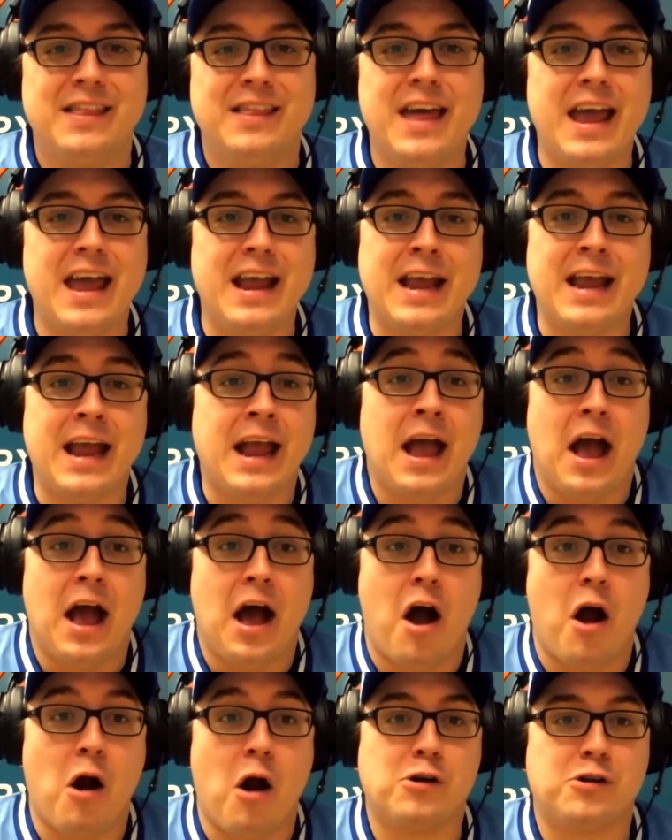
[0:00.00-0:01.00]
they
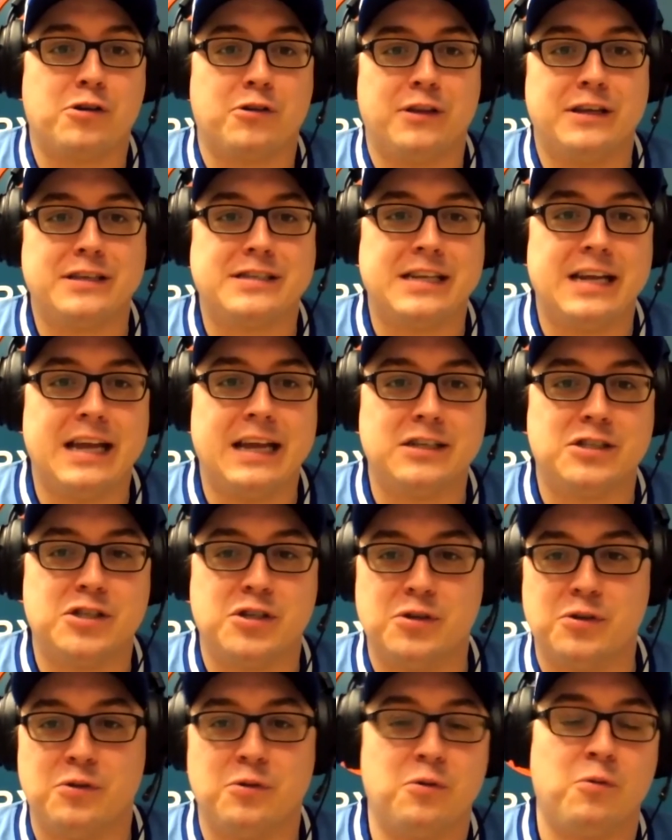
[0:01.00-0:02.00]
aren't listening
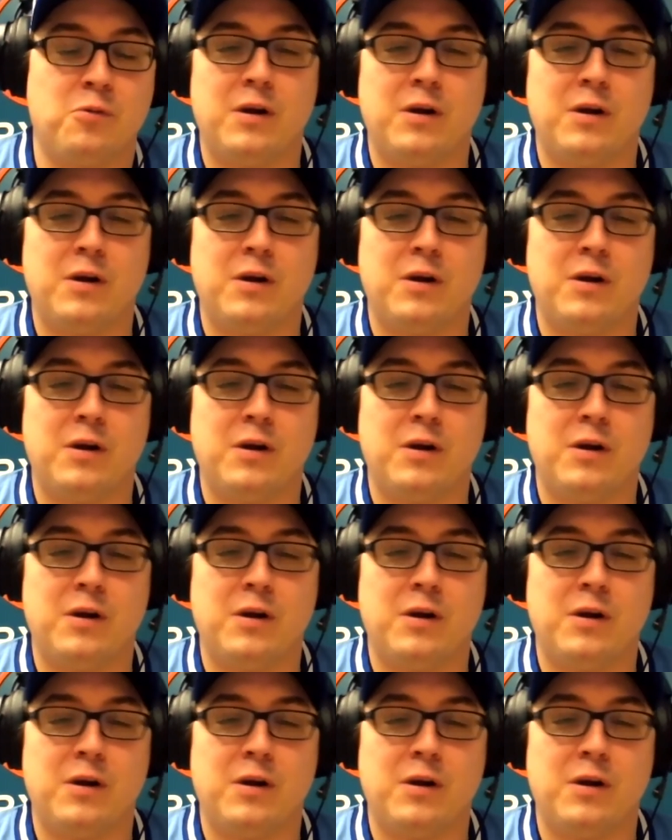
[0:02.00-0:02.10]
to